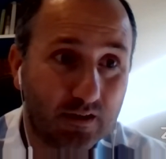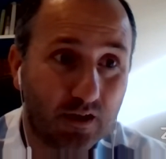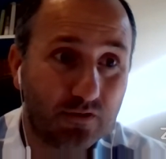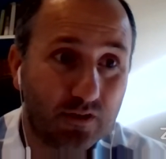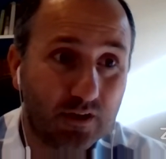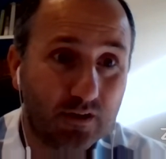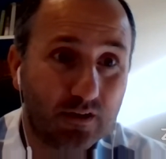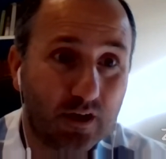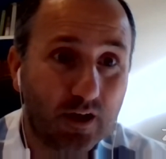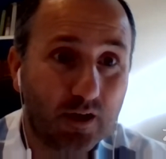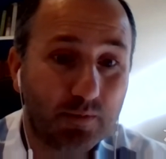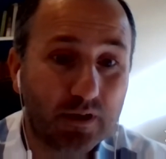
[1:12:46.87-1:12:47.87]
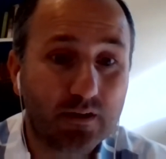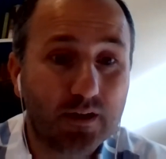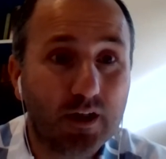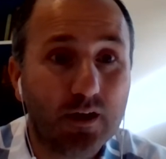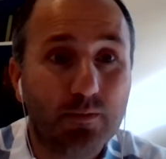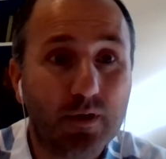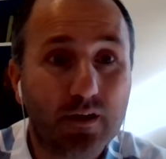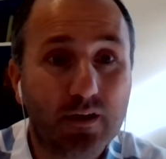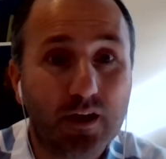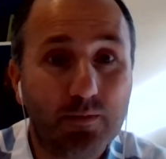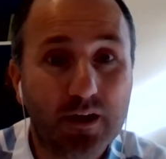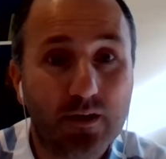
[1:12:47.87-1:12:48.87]
tafsir, but
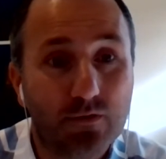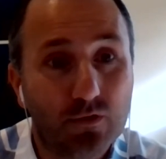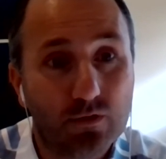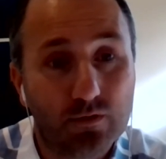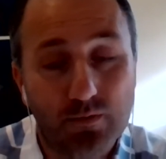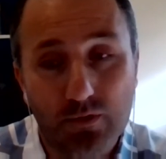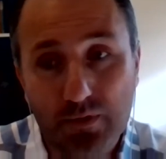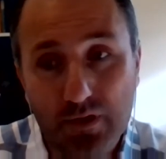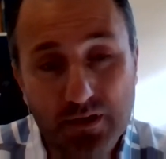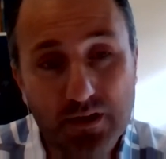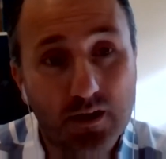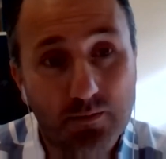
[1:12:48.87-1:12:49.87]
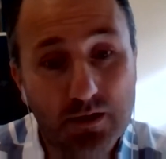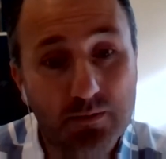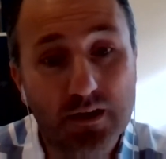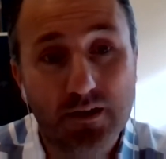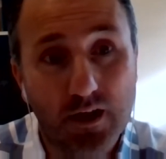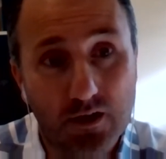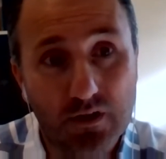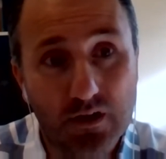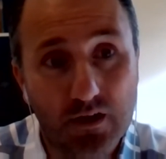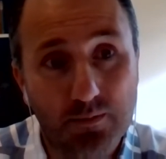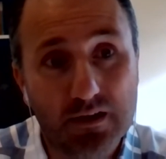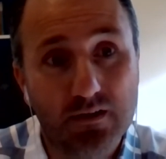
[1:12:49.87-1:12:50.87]
maybe he may mean
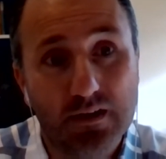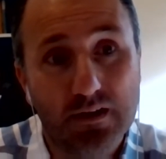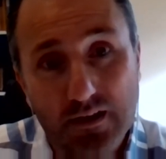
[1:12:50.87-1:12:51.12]
ta'wil, but